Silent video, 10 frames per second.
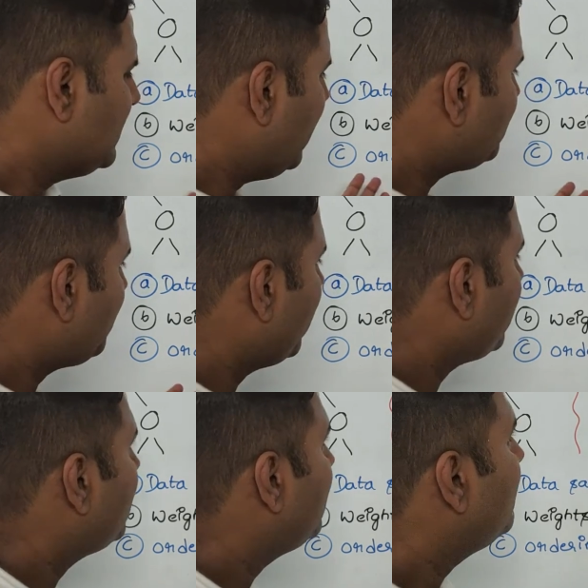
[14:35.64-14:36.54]
These
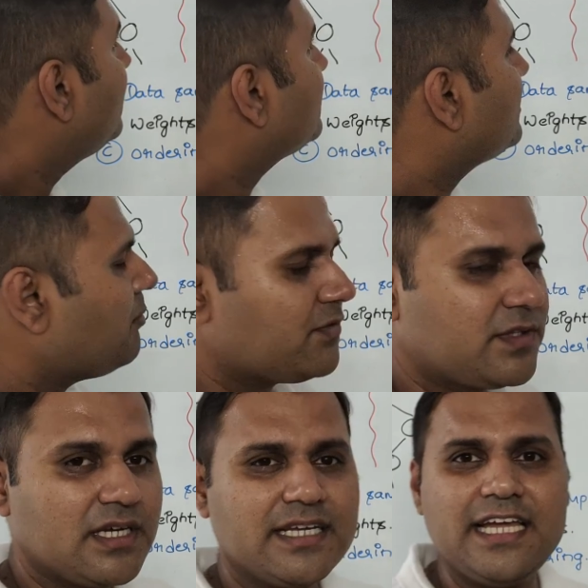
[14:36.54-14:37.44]
were some
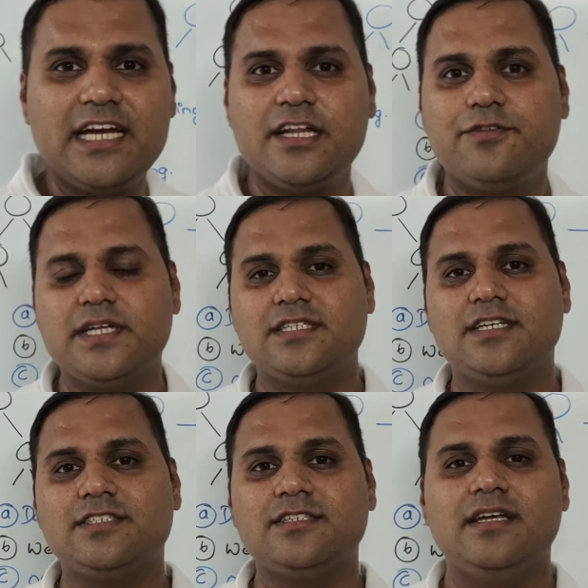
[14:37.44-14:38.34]
of the key
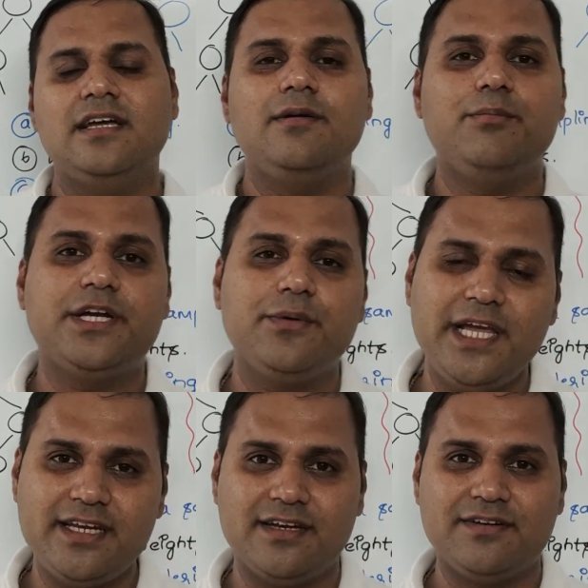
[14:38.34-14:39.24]
differences
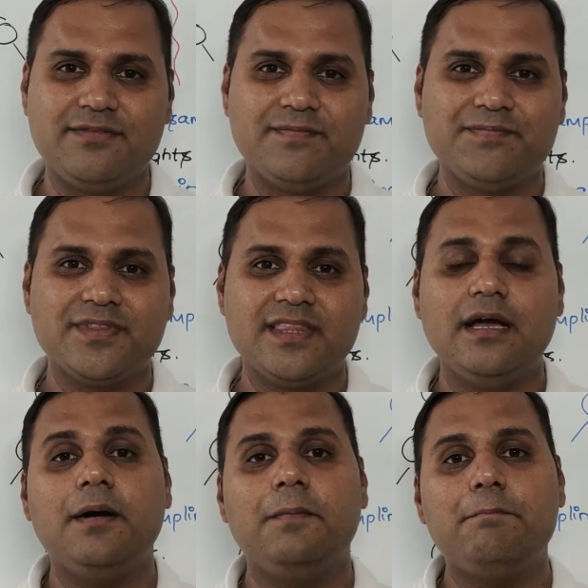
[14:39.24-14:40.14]
between
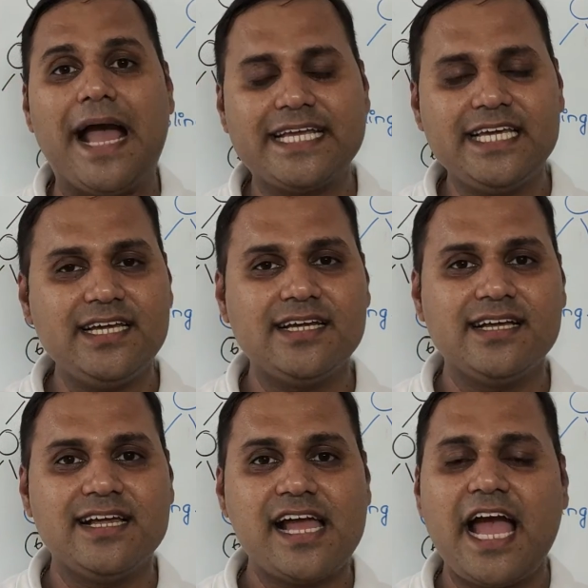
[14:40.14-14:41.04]
the
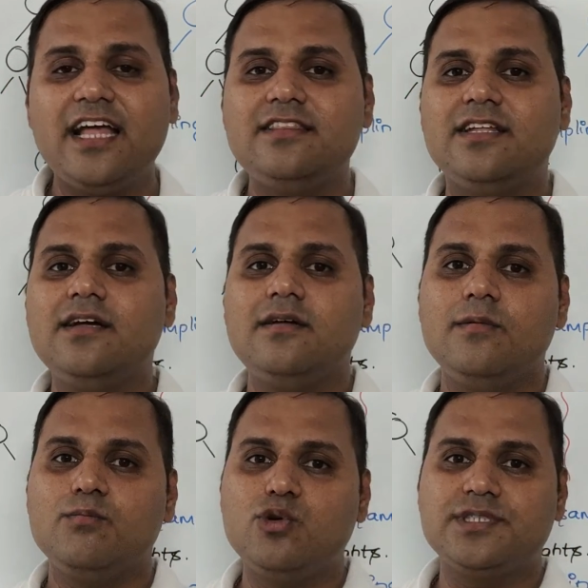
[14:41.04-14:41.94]
bagging and
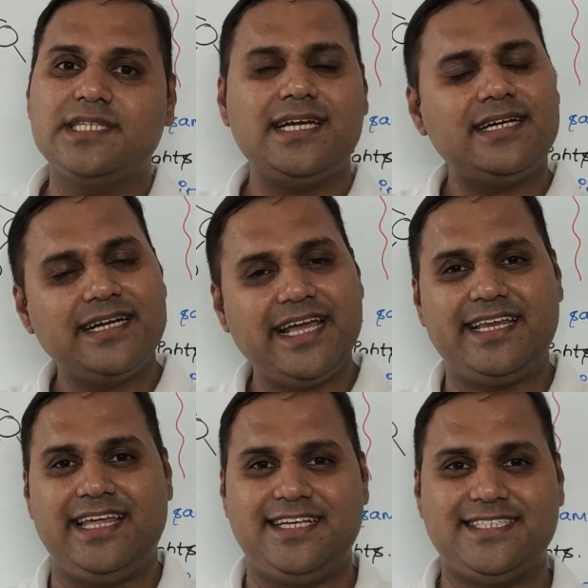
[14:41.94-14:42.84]
the boosting
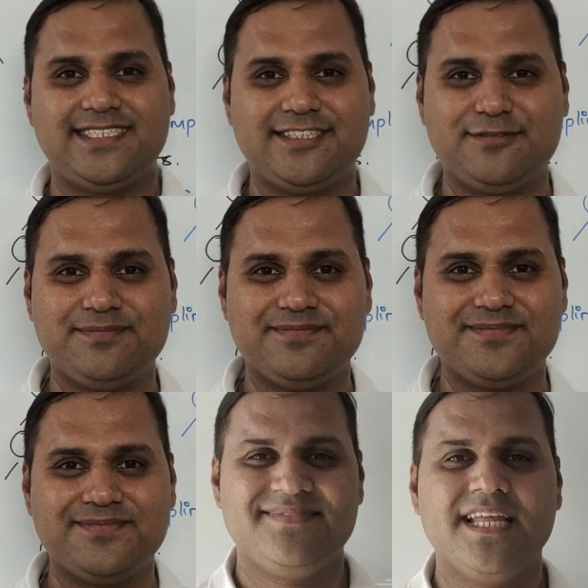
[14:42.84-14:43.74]
techniques.
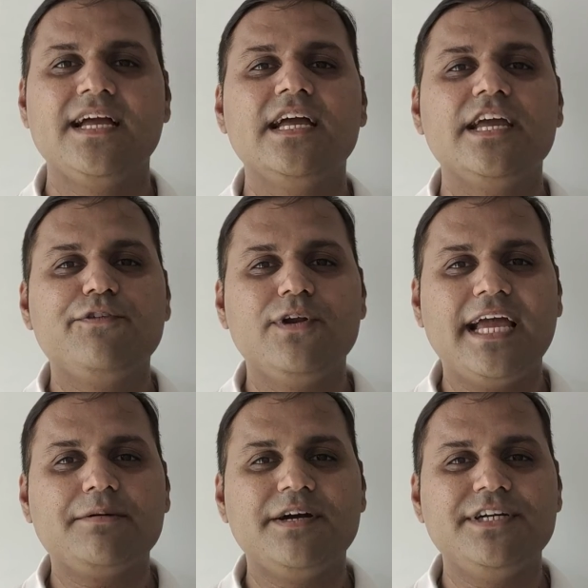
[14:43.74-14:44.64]
If you
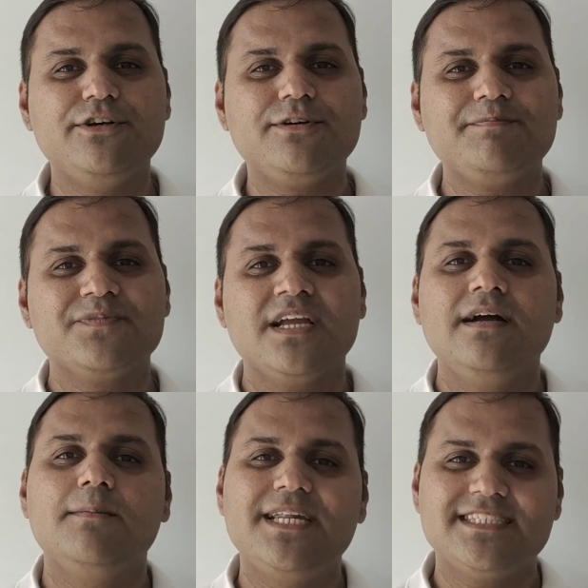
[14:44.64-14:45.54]
like my video,
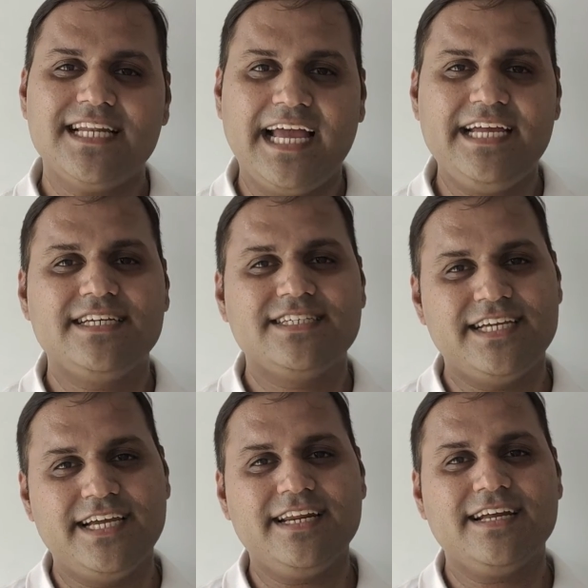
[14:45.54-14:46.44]
please like,
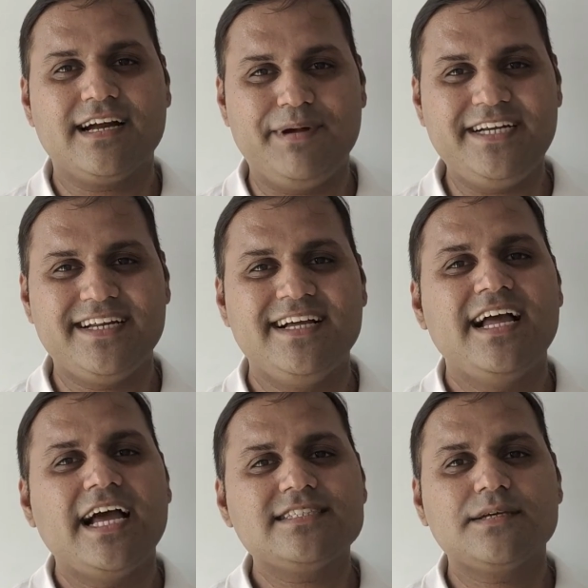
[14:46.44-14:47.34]
share, comment
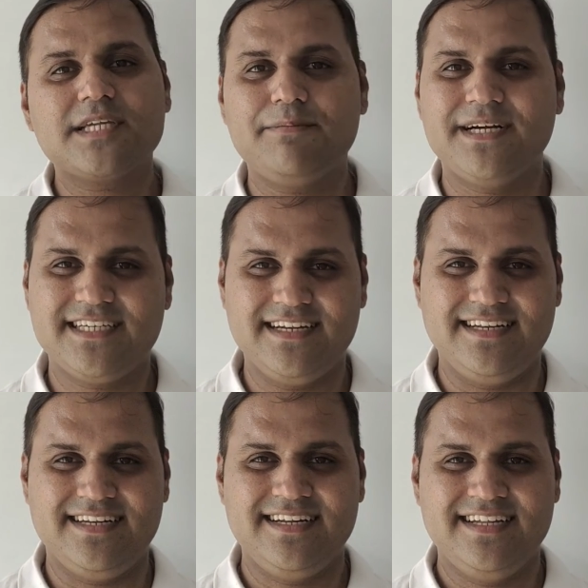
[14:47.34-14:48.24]
and subscribe my
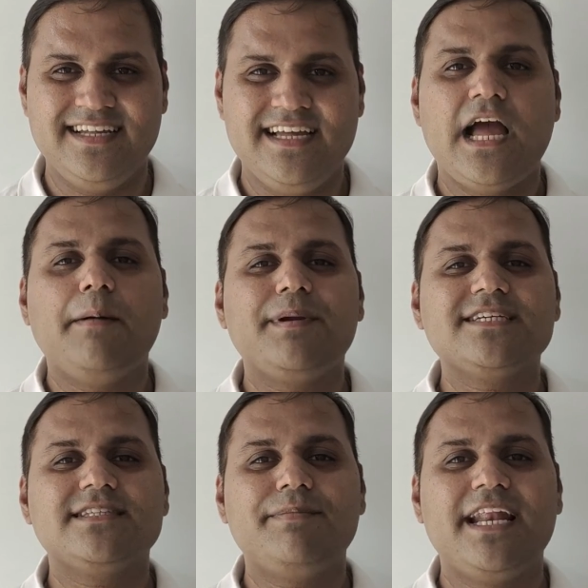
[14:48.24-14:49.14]
channel and
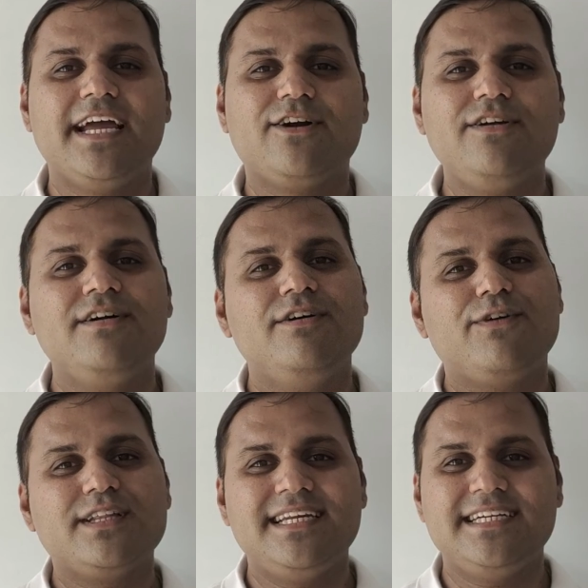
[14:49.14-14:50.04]
press the bell icon
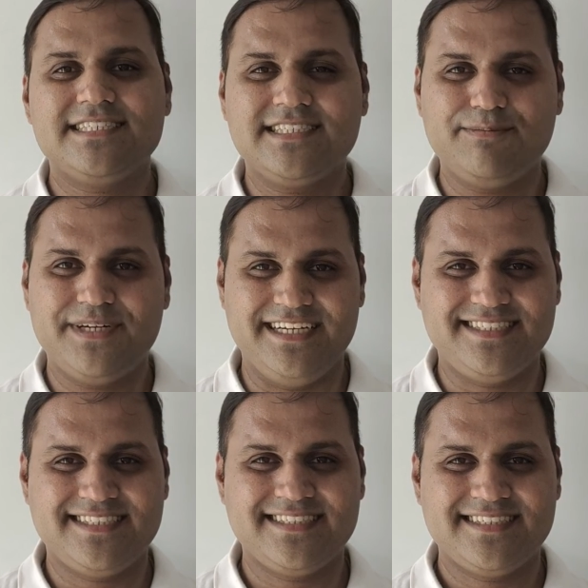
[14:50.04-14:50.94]
for the latest
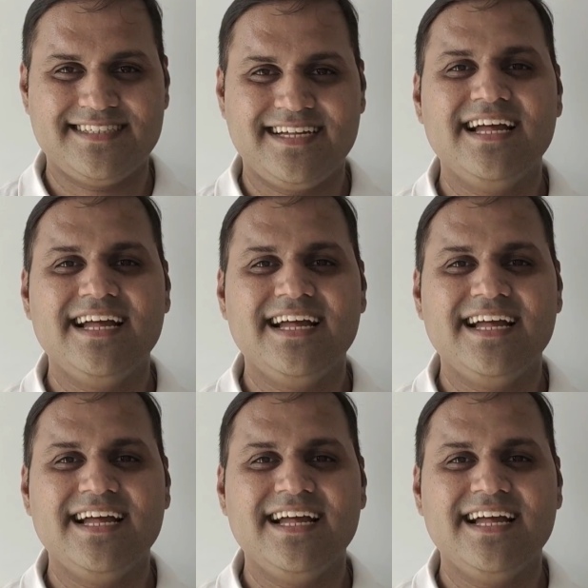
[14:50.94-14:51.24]
updates.